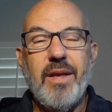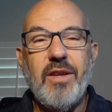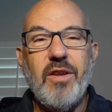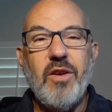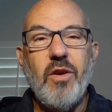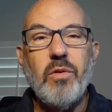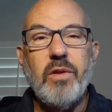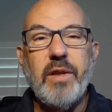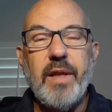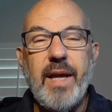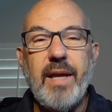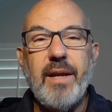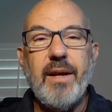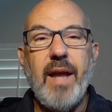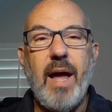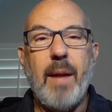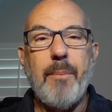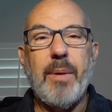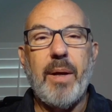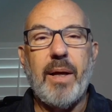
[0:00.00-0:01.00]
You lead
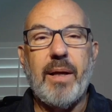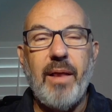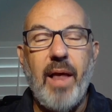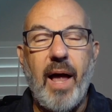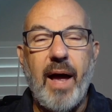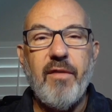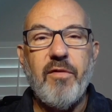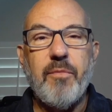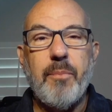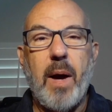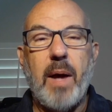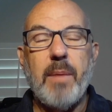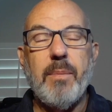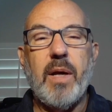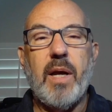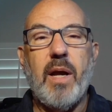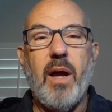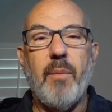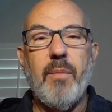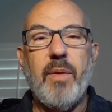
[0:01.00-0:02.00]
an epic life by
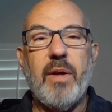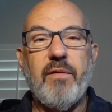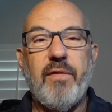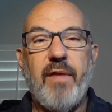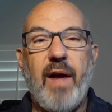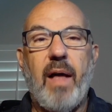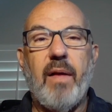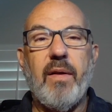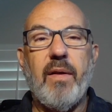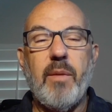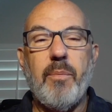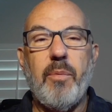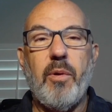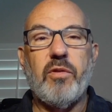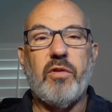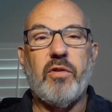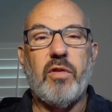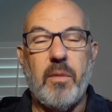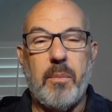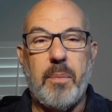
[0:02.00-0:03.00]
becoming
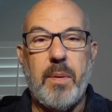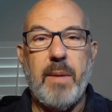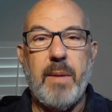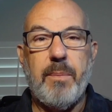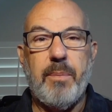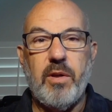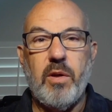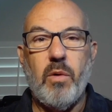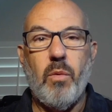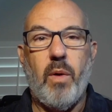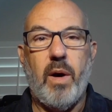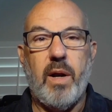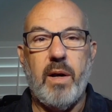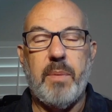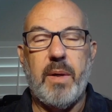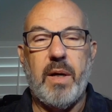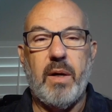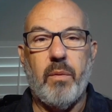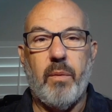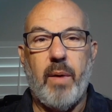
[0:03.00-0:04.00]
valuable to the people you want to
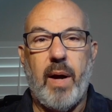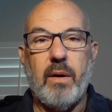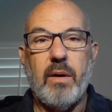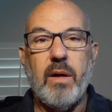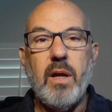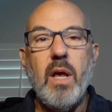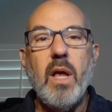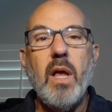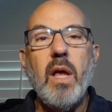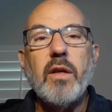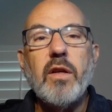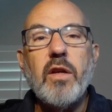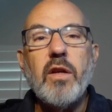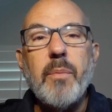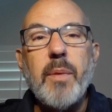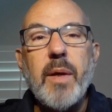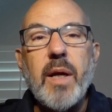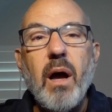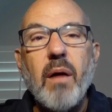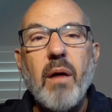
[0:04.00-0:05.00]
be around. You
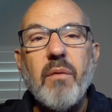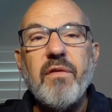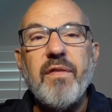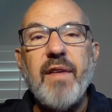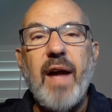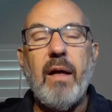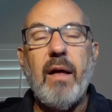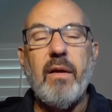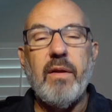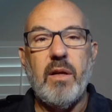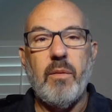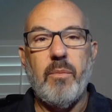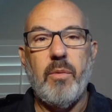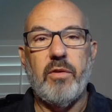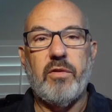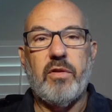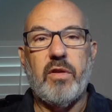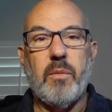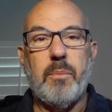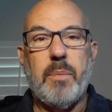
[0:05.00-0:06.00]
become
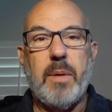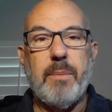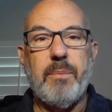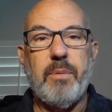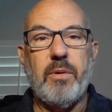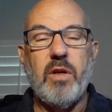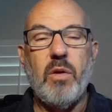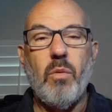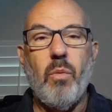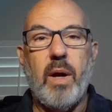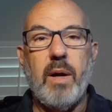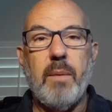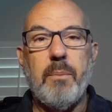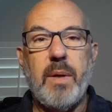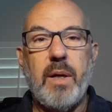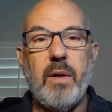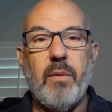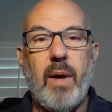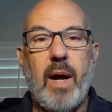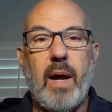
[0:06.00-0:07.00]
valuable to the people you want to
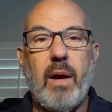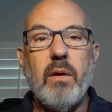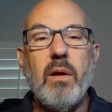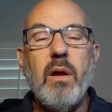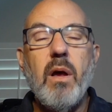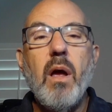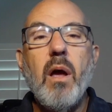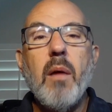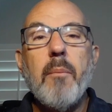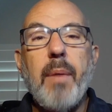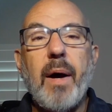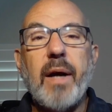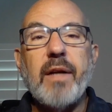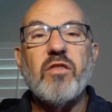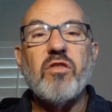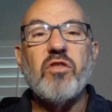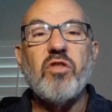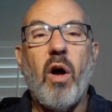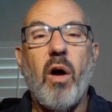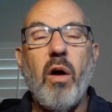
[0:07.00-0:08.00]
be around by
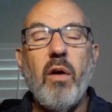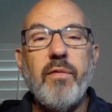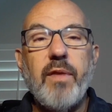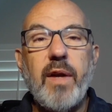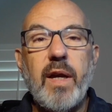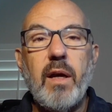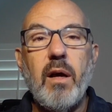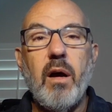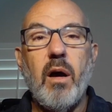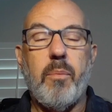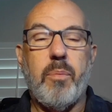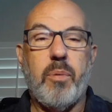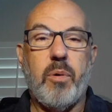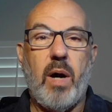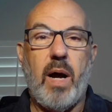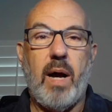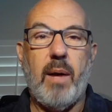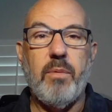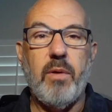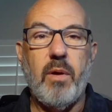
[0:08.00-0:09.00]
solving a
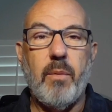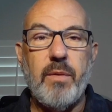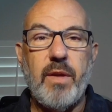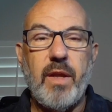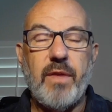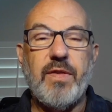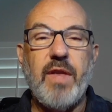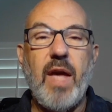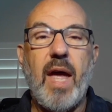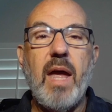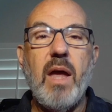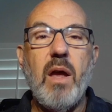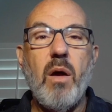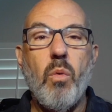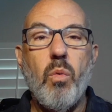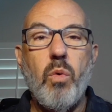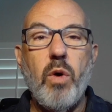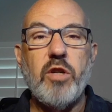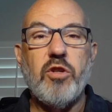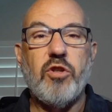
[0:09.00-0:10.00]
problem that they
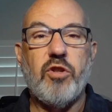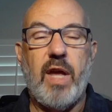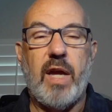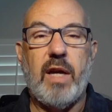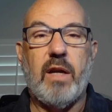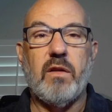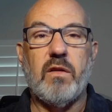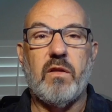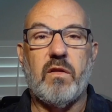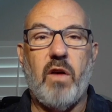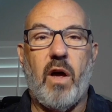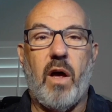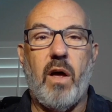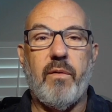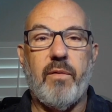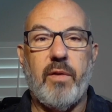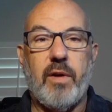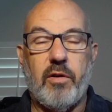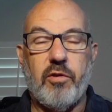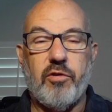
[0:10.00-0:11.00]
wish they could
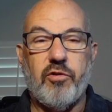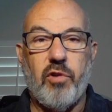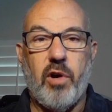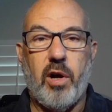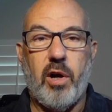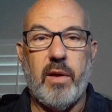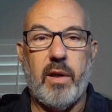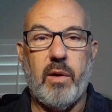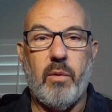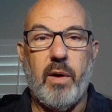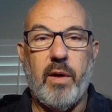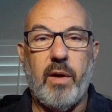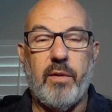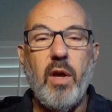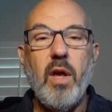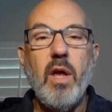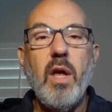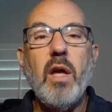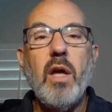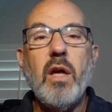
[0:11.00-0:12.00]
solve and are struggling with.
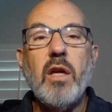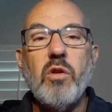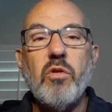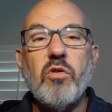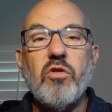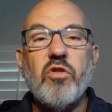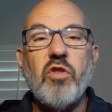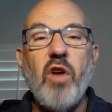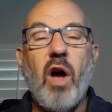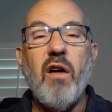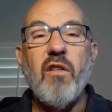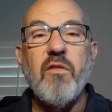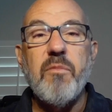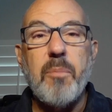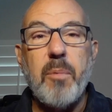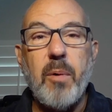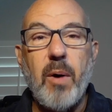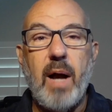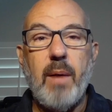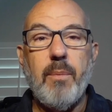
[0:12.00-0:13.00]
You
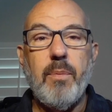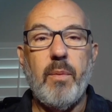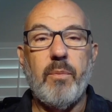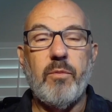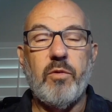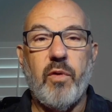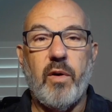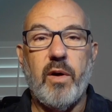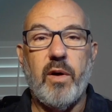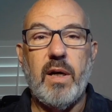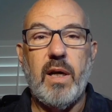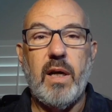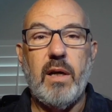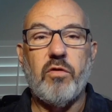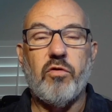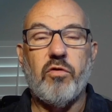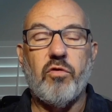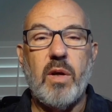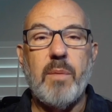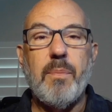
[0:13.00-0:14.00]
solve problems for an
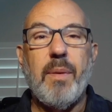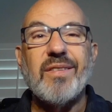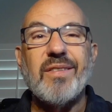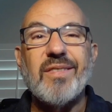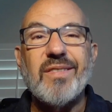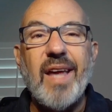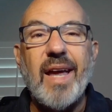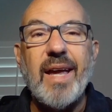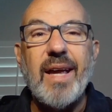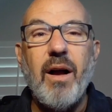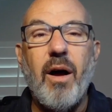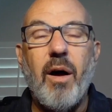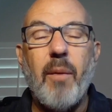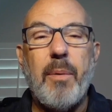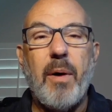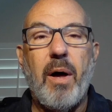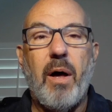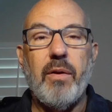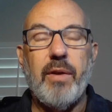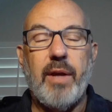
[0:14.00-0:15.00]
industry by staying
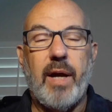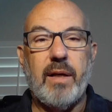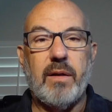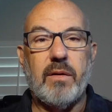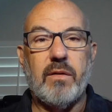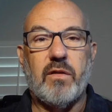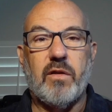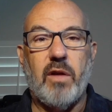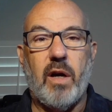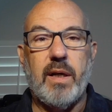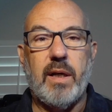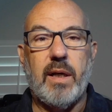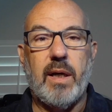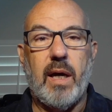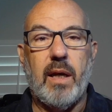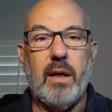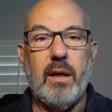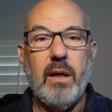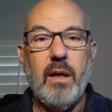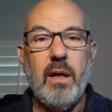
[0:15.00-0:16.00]
up all night and studying
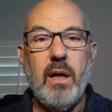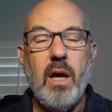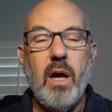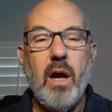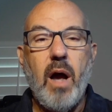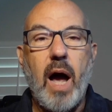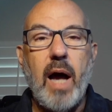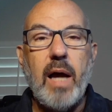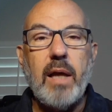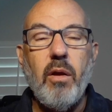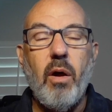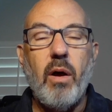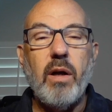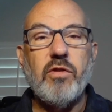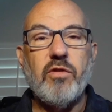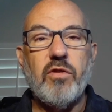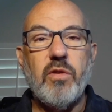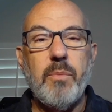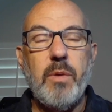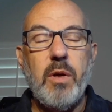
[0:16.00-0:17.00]
it. I
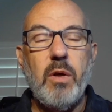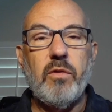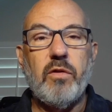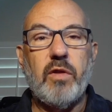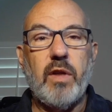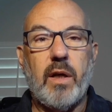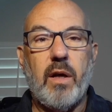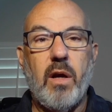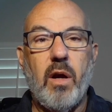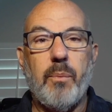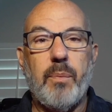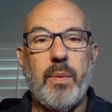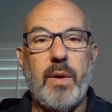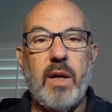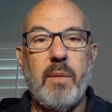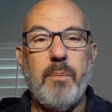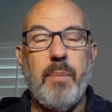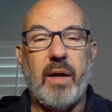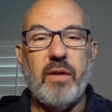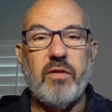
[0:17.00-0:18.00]
launched a music
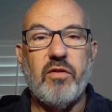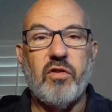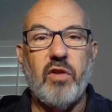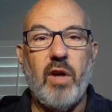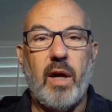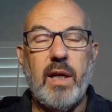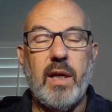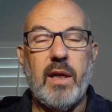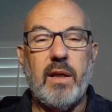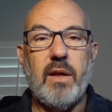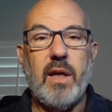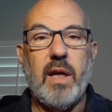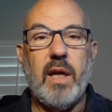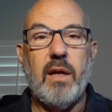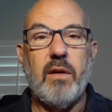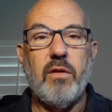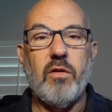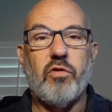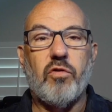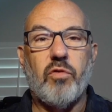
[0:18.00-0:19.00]
company by studying the
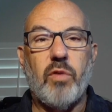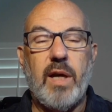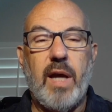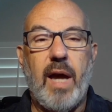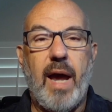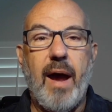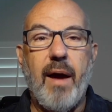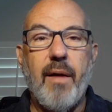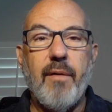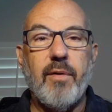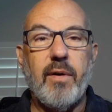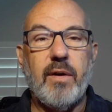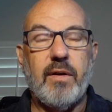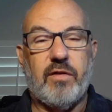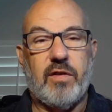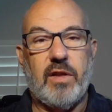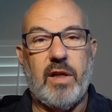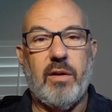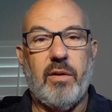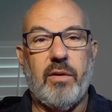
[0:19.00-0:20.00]
industry every
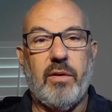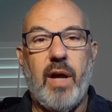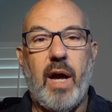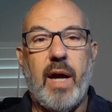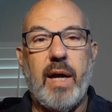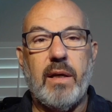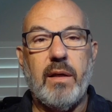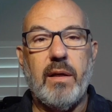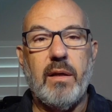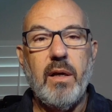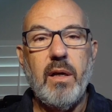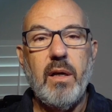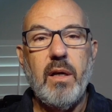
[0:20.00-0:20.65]
single night,